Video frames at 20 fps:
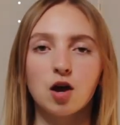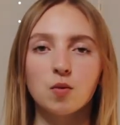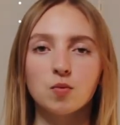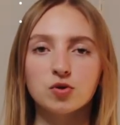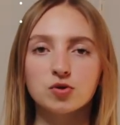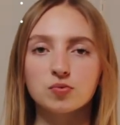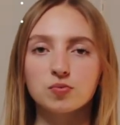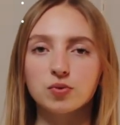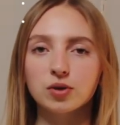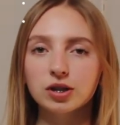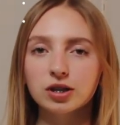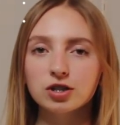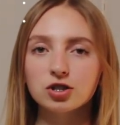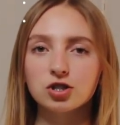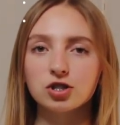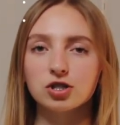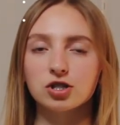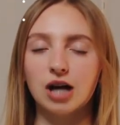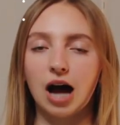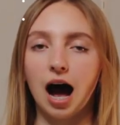It was really
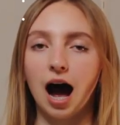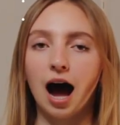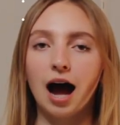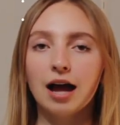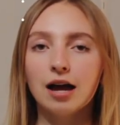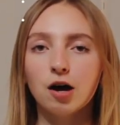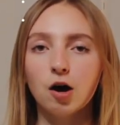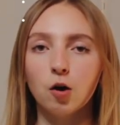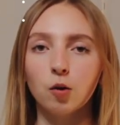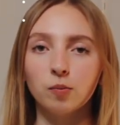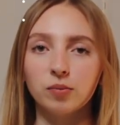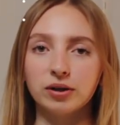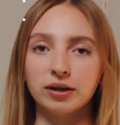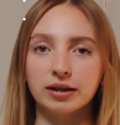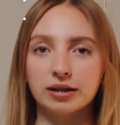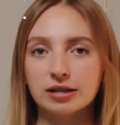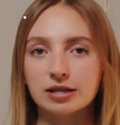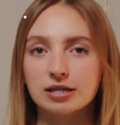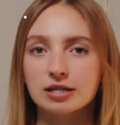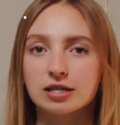just
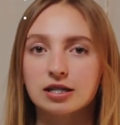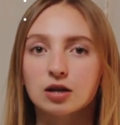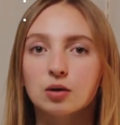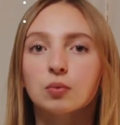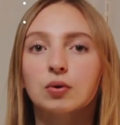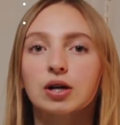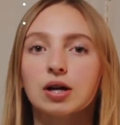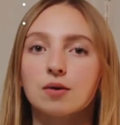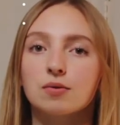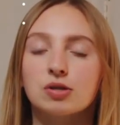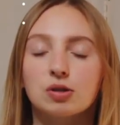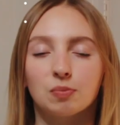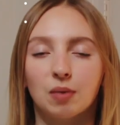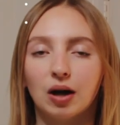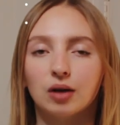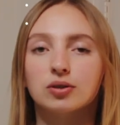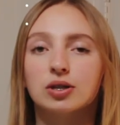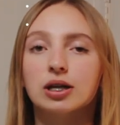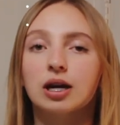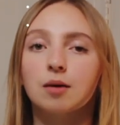eye-opening to see what I
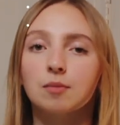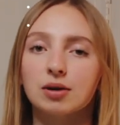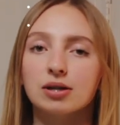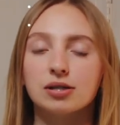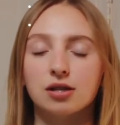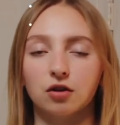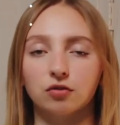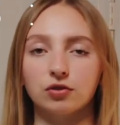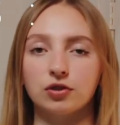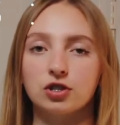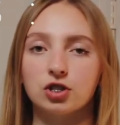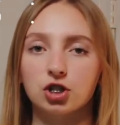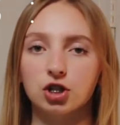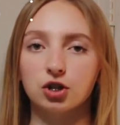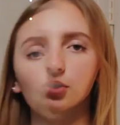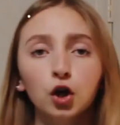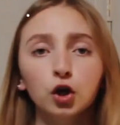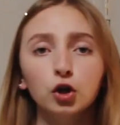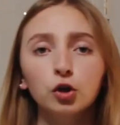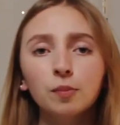about to get myself into.